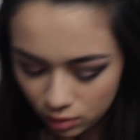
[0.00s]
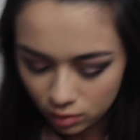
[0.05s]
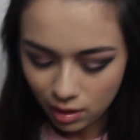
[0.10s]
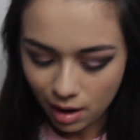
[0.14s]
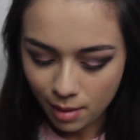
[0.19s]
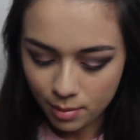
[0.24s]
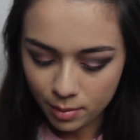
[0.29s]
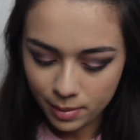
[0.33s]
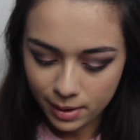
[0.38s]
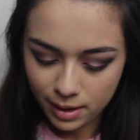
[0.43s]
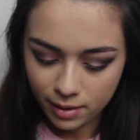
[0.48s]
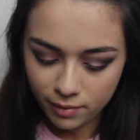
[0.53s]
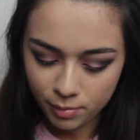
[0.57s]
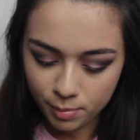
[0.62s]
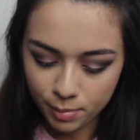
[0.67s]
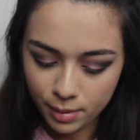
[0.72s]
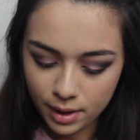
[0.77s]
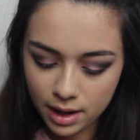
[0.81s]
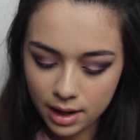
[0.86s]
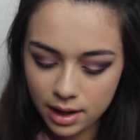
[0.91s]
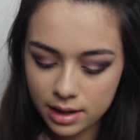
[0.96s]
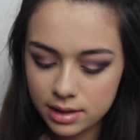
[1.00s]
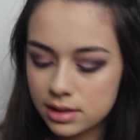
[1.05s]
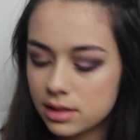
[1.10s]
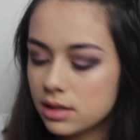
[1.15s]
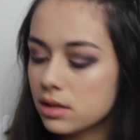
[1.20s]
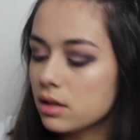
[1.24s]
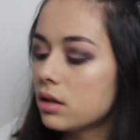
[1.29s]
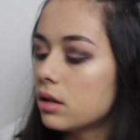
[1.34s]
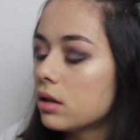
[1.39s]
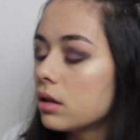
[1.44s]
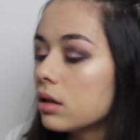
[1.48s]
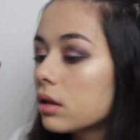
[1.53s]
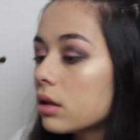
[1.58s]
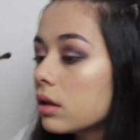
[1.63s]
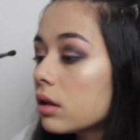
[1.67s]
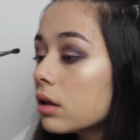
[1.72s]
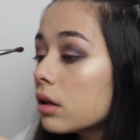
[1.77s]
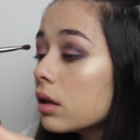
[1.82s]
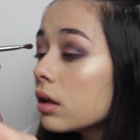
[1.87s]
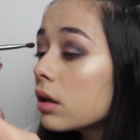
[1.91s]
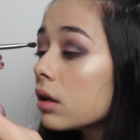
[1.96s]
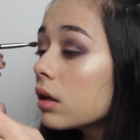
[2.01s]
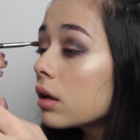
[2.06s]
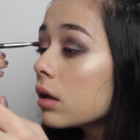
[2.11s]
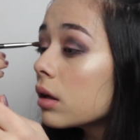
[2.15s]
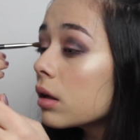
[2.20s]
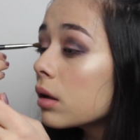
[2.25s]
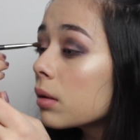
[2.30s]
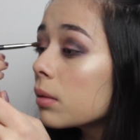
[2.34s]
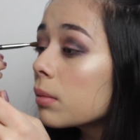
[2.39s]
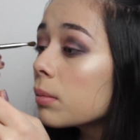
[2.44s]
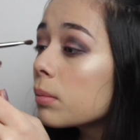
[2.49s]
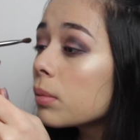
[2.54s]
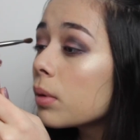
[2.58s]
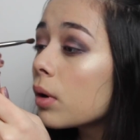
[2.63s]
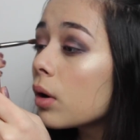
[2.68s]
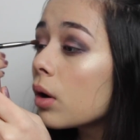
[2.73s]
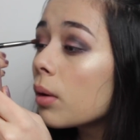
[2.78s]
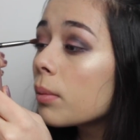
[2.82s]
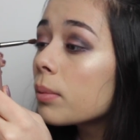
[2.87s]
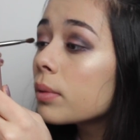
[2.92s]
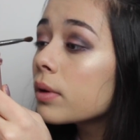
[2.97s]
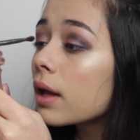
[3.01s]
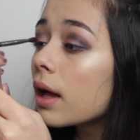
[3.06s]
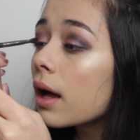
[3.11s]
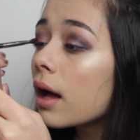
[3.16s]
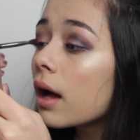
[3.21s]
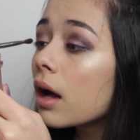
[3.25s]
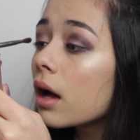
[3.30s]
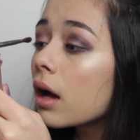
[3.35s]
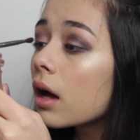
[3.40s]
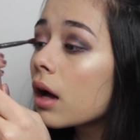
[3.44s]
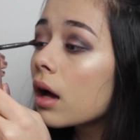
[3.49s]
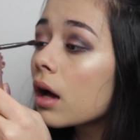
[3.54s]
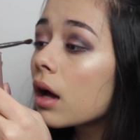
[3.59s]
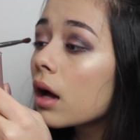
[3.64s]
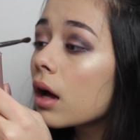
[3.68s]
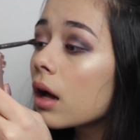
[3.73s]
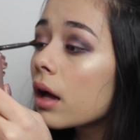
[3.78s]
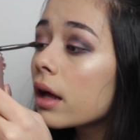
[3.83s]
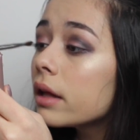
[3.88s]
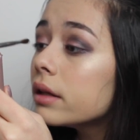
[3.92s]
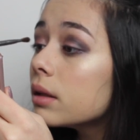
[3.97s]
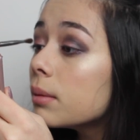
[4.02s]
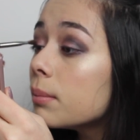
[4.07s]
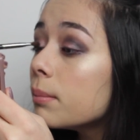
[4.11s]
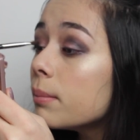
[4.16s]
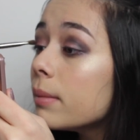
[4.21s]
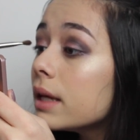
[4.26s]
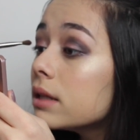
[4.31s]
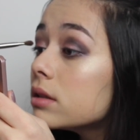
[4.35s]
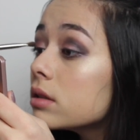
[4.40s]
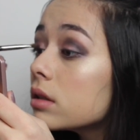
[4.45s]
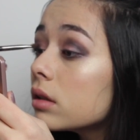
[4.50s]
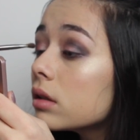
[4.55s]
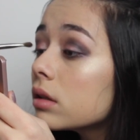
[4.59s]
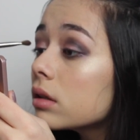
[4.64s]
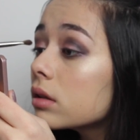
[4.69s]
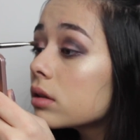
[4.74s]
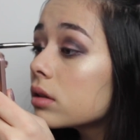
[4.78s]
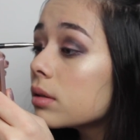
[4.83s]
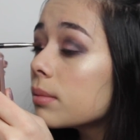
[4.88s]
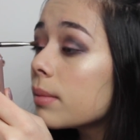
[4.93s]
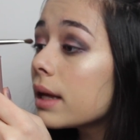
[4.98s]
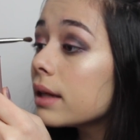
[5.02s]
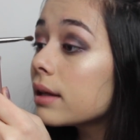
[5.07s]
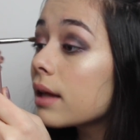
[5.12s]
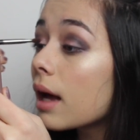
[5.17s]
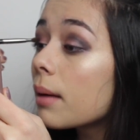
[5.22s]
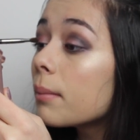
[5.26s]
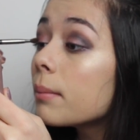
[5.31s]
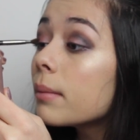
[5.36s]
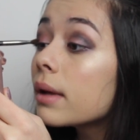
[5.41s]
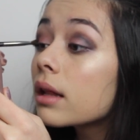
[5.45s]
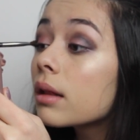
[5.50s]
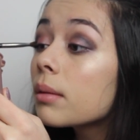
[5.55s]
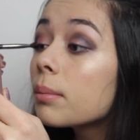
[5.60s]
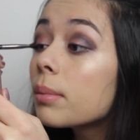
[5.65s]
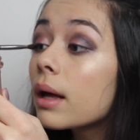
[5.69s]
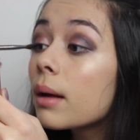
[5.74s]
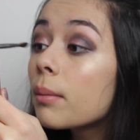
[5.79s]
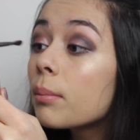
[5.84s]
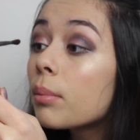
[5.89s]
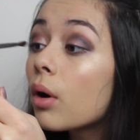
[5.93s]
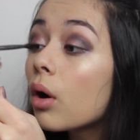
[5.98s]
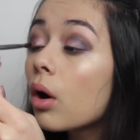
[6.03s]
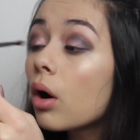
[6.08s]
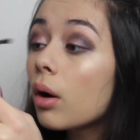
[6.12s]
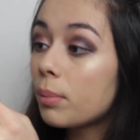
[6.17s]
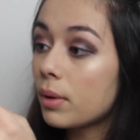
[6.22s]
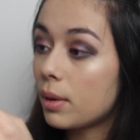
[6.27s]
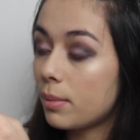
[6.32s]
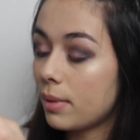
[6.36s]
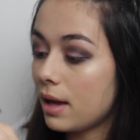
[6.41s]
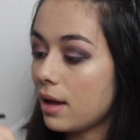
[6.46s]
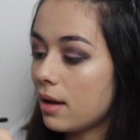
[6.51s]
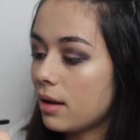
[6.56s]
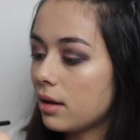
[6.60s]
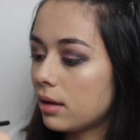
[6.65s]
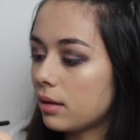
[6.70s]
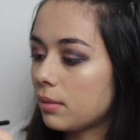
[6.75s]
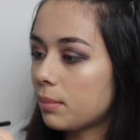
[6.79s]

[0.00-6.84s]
grab a bit of buzz, pop that in the middle to make that middle bit pop a bit